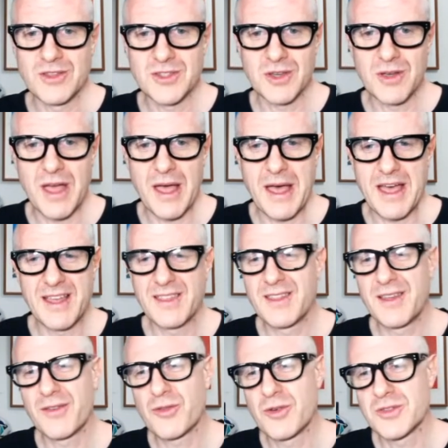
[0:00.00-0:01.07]
So,
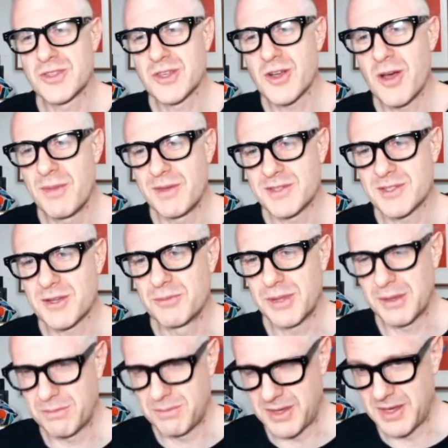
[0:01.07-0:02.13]
of course, the comment's
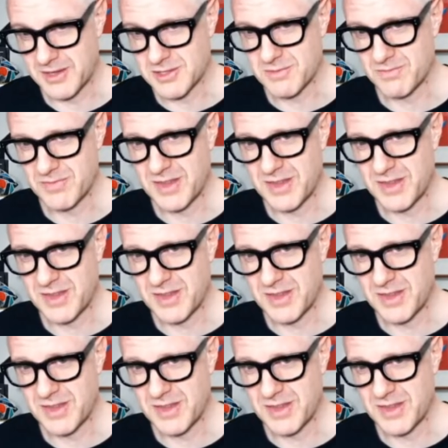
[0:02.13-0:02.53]
complete BS.